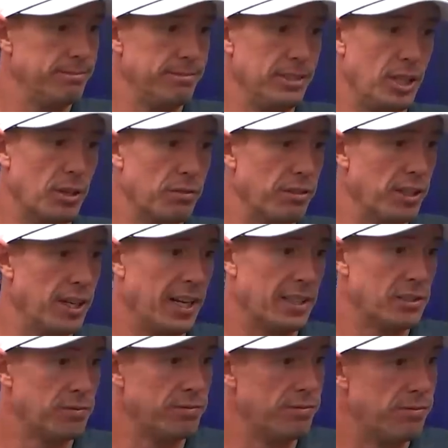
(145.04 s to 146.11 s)
you know, for the
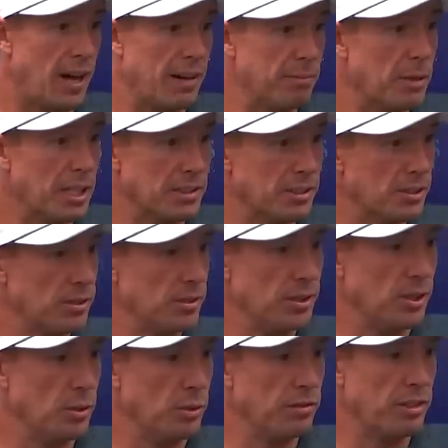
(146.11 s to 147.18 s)
next five months.
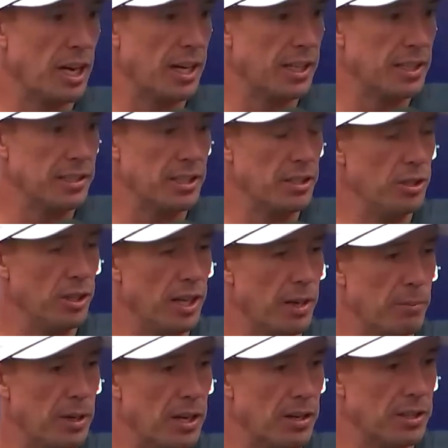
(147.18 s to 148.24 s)
You know, we've got to continue to
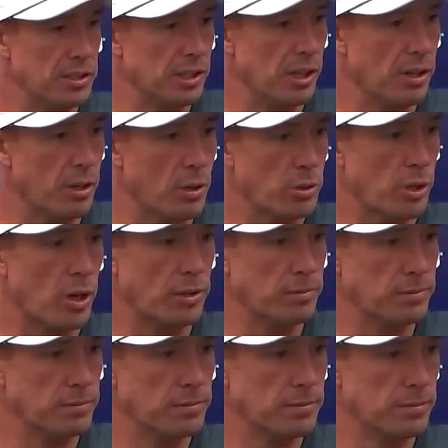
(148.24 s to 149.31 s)
get better as the year goes on.
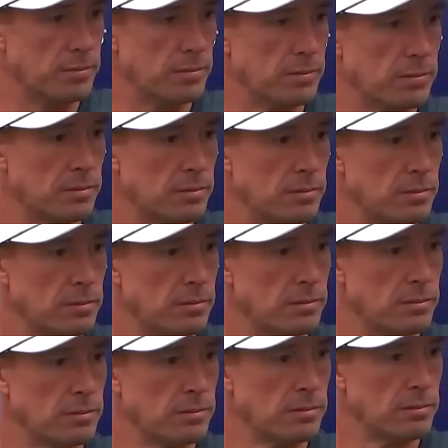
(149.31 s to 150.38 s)
Are there a couple of guys that
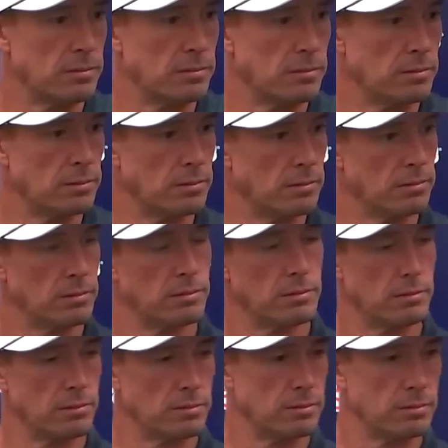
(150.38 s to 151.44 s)
you've seen really
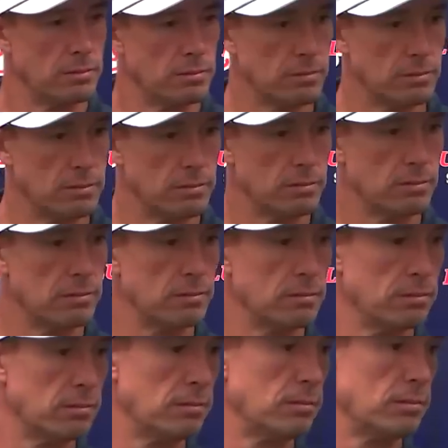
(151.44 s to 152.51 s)
great strides
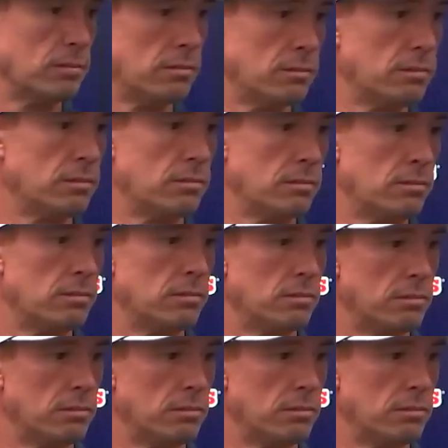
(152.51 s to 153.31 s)
in from